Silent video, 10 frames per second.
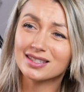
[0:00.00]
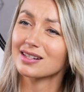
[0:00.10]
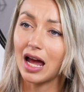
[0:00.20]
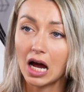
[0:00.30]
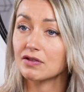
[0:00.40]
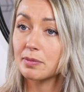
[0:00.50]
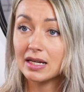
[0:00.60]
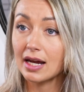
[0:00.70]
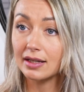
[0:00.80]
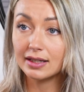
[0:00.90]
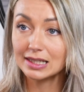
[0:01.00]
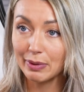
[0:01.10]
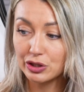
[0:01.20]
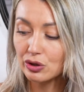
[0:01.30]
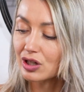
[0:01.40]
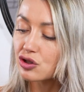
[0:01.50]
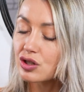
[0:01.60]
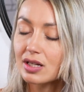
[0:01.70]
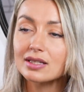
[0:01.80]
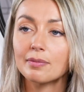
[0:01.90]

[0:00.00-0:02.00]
doesn't have to be anything special. It's just